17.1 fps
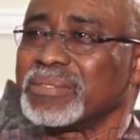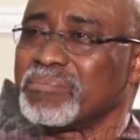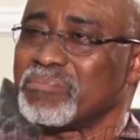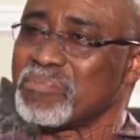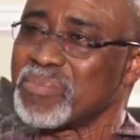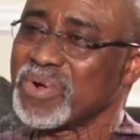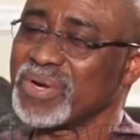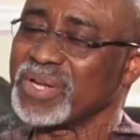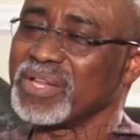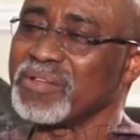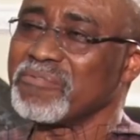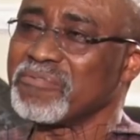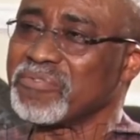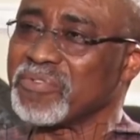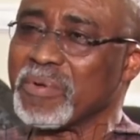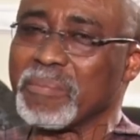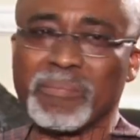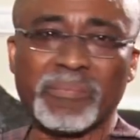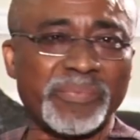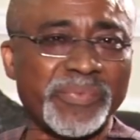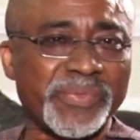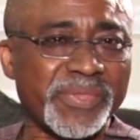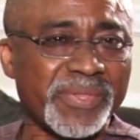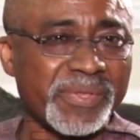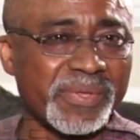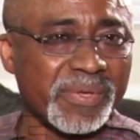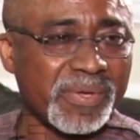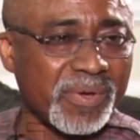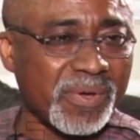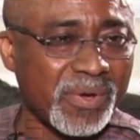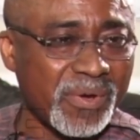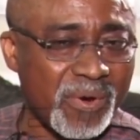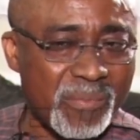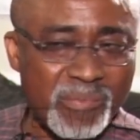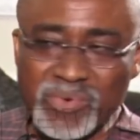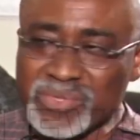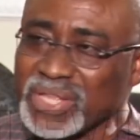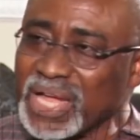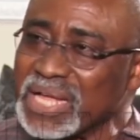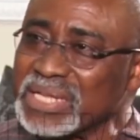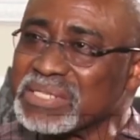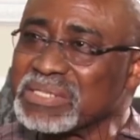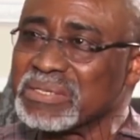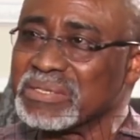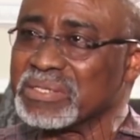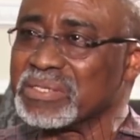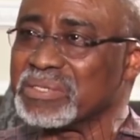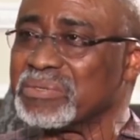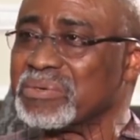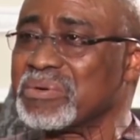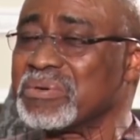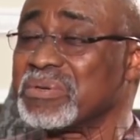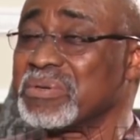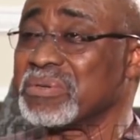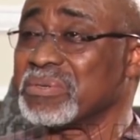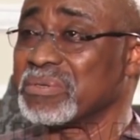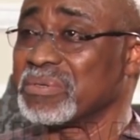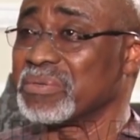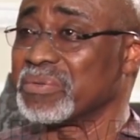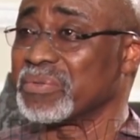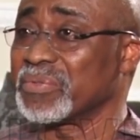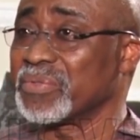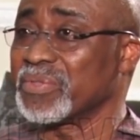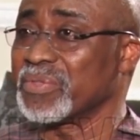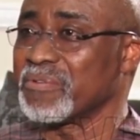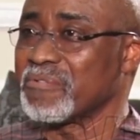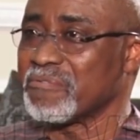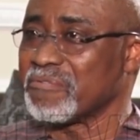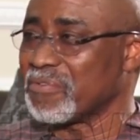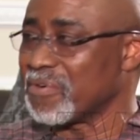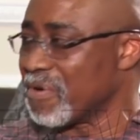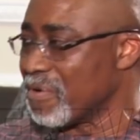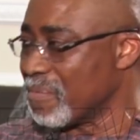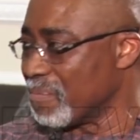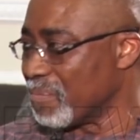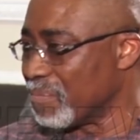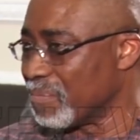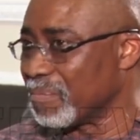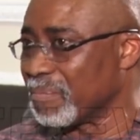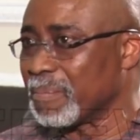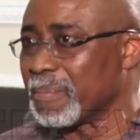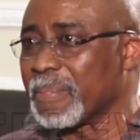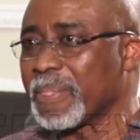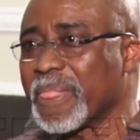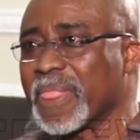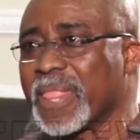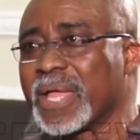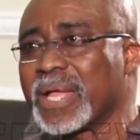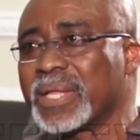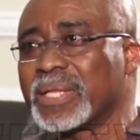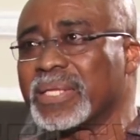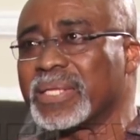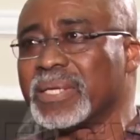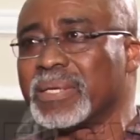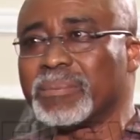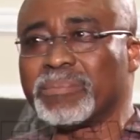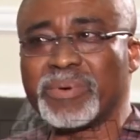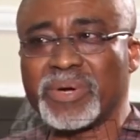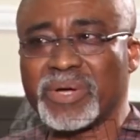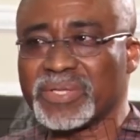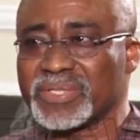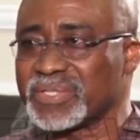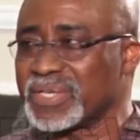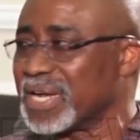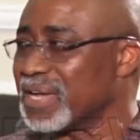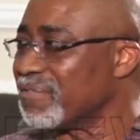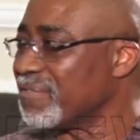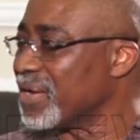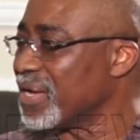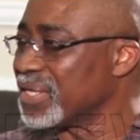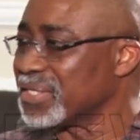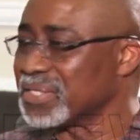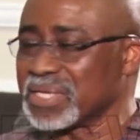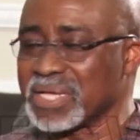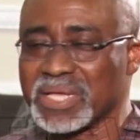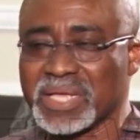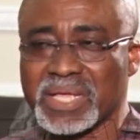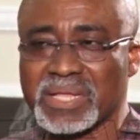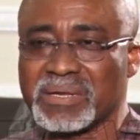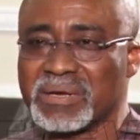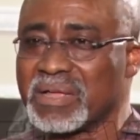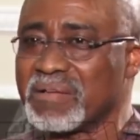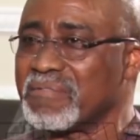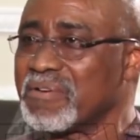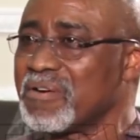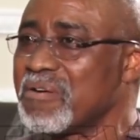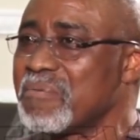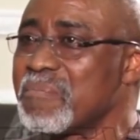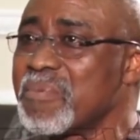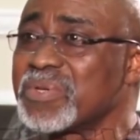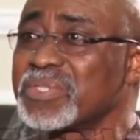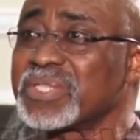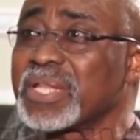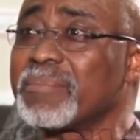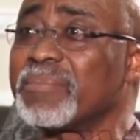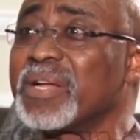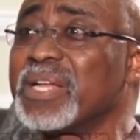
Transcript: money from commuters on the road, from bus drivers, KK drivers, almost.